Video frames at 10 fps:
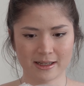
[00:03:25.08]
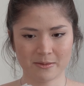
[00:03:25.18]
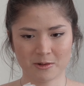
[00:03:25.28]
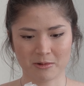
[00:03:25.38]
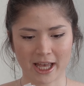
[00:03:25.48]

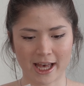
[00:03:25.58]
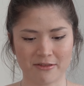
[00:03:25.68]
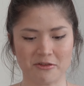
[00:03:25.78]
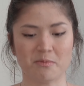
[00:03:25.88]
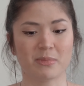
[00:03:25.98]
up, we
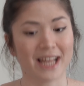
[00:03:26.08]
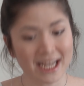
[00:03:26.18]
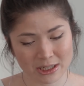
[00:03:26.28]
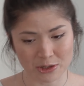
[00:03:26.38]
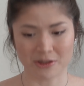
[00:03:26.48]
have a
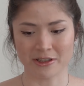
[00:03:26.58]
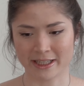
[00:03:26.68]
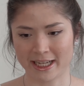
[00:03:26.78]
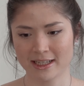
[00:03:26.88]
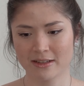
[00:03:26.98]
black
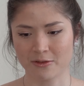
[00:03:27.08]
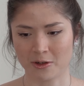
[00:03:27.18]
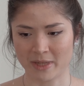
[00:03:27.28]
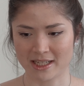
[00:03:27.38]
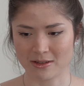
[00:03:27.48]
turtleneck
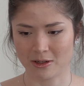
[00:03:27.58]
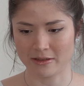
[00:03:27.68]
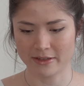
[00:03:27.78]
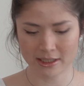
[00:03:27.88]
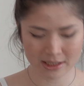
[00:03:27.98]
from S.
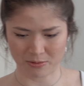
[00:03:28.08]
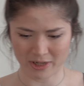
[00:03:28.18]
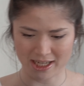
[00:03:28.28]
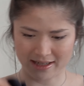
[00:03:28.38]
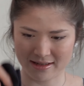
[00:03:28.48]
Oliver.
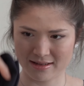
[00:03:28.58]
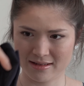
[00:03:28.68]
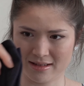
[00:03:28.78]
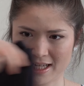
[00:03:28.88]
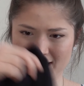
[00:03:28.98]
Wait,
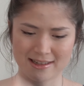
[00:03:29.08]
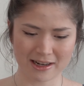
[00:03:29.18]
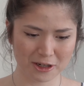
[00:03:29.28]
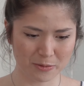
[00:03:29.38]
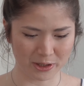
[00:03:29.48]
it's dark